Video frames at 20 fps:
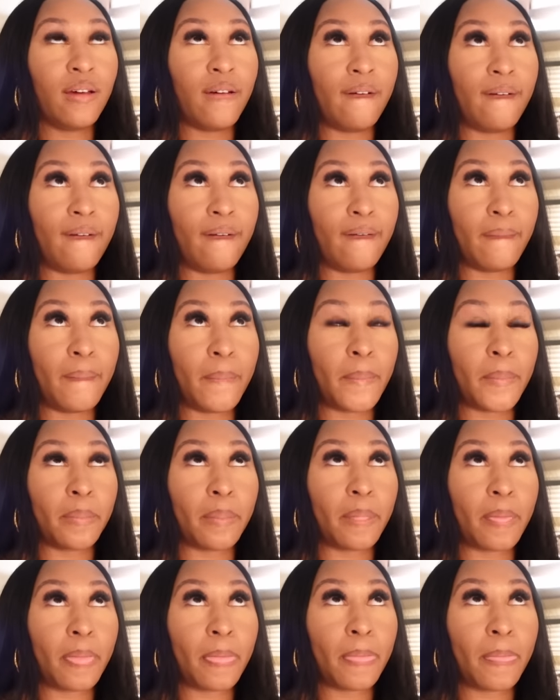
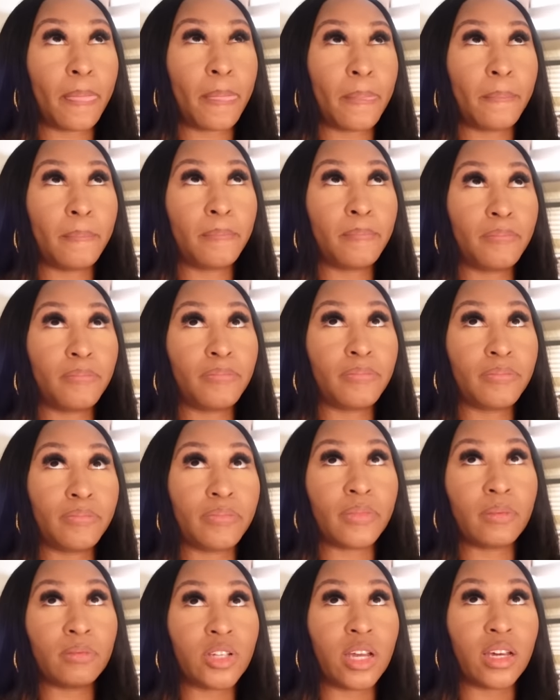Um,
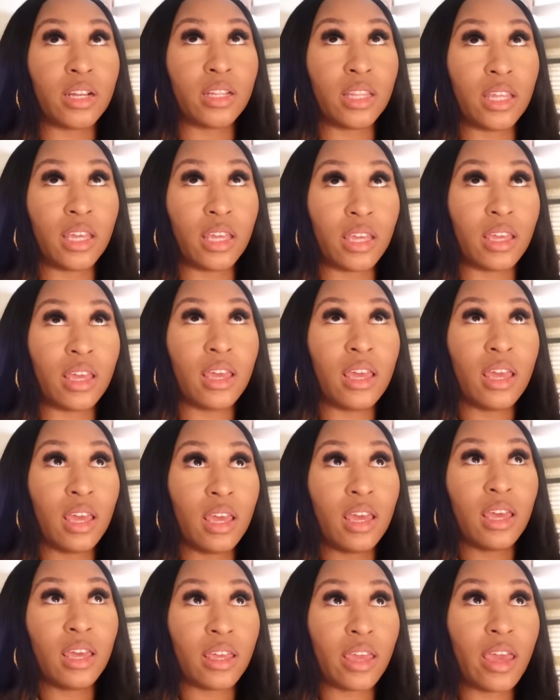I'm trying to think.
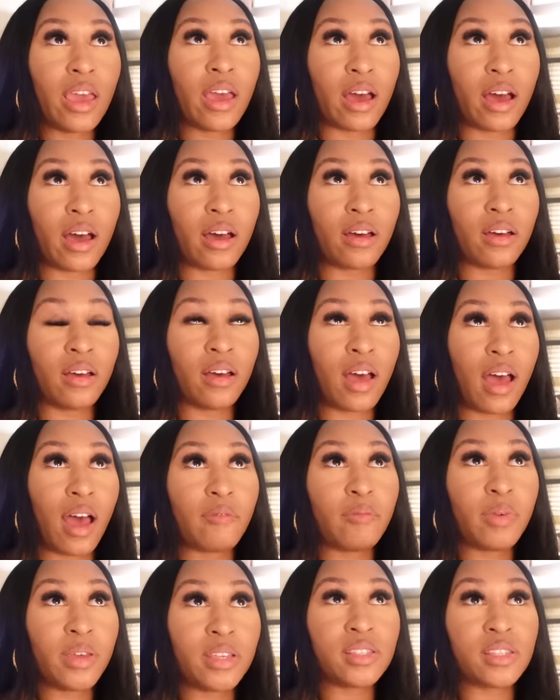Yeah,
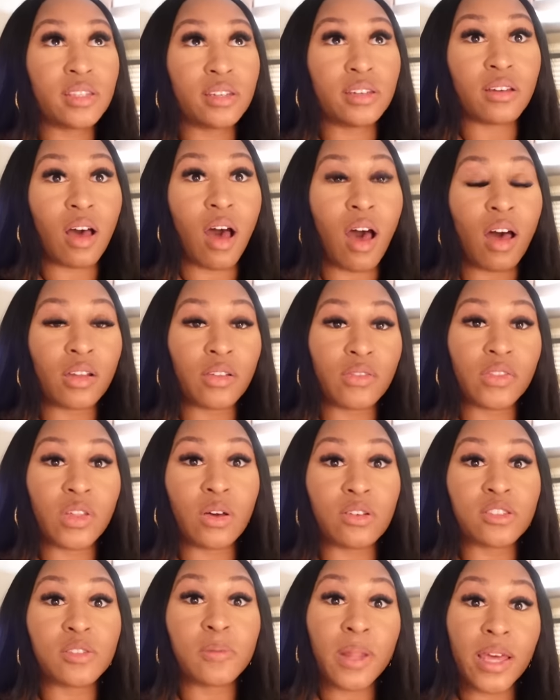I've been to all of
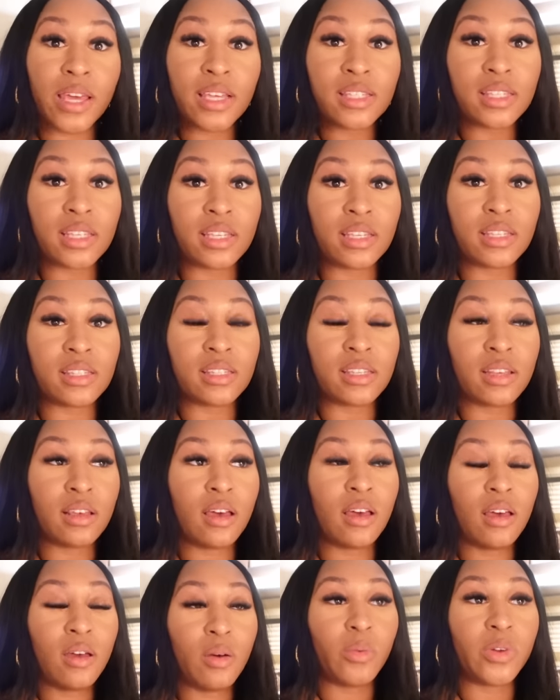those places,
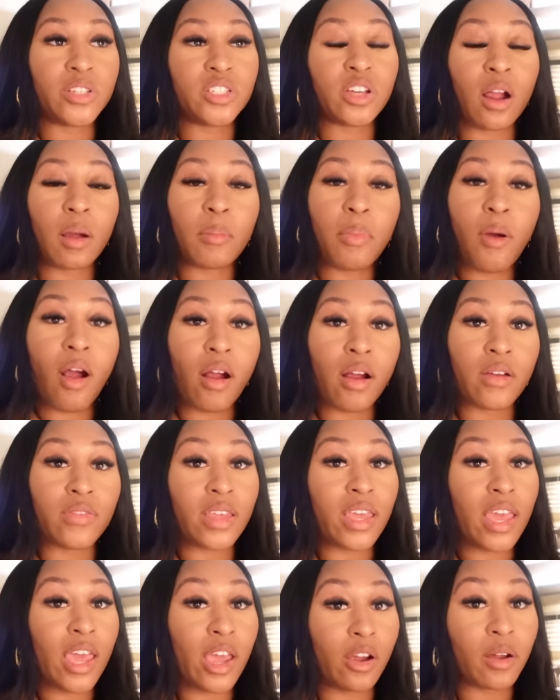which are a part of
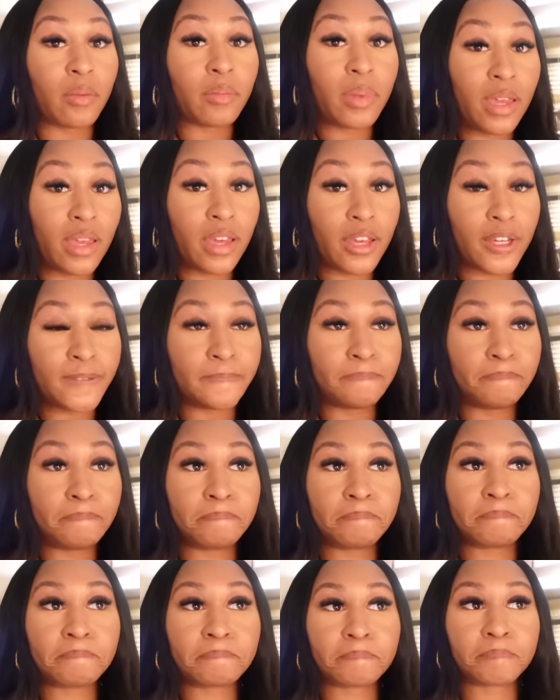the Caribbean.
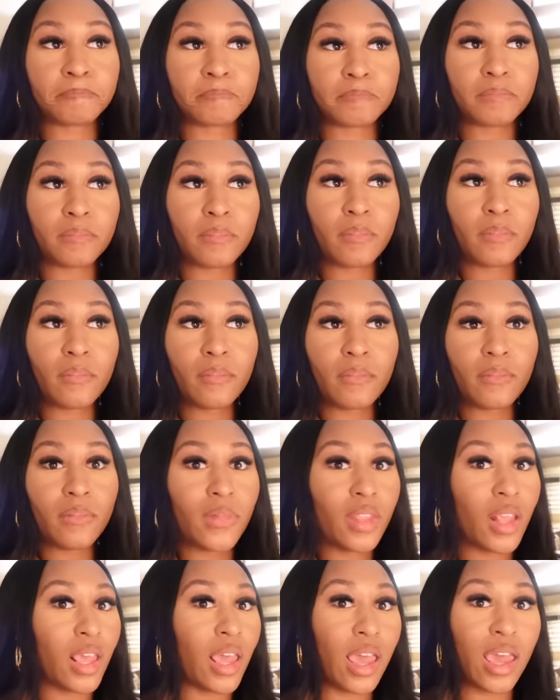
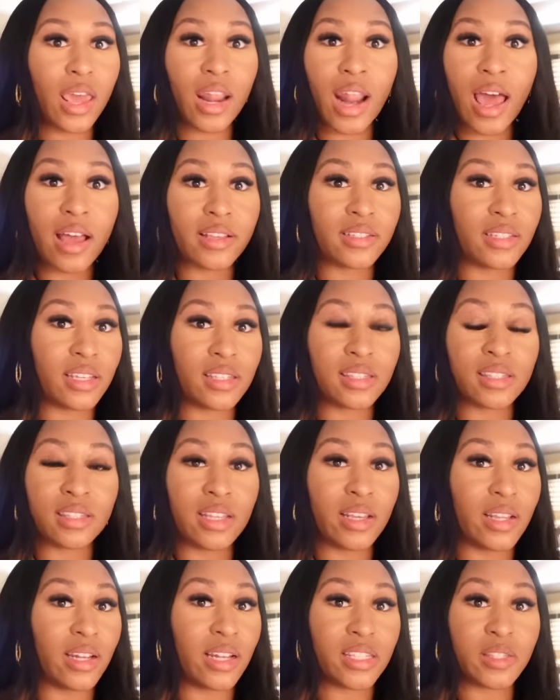And I just
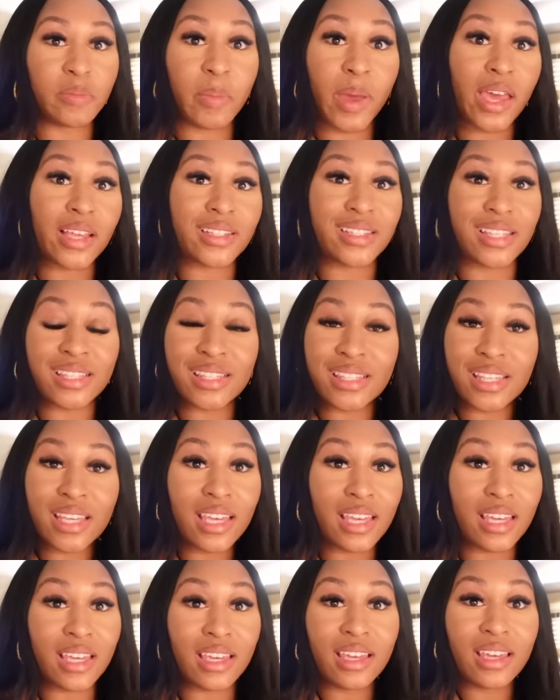didn't expect to
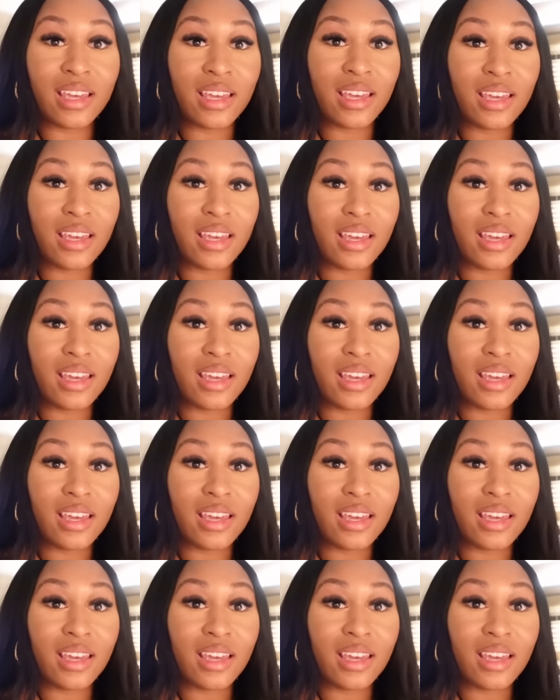see,